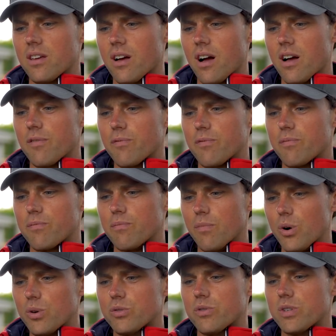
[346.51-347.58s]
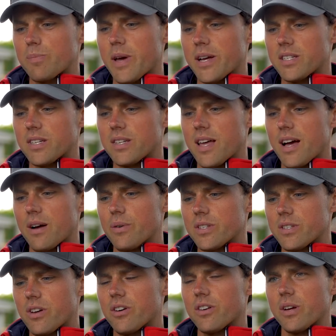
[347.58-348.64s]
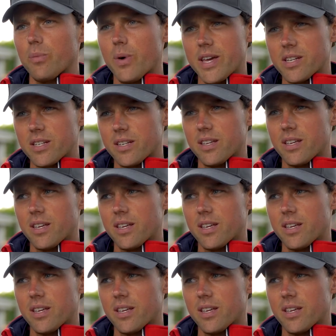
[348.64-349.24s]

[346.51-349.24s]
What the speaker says: I've most respected now is cutting weight.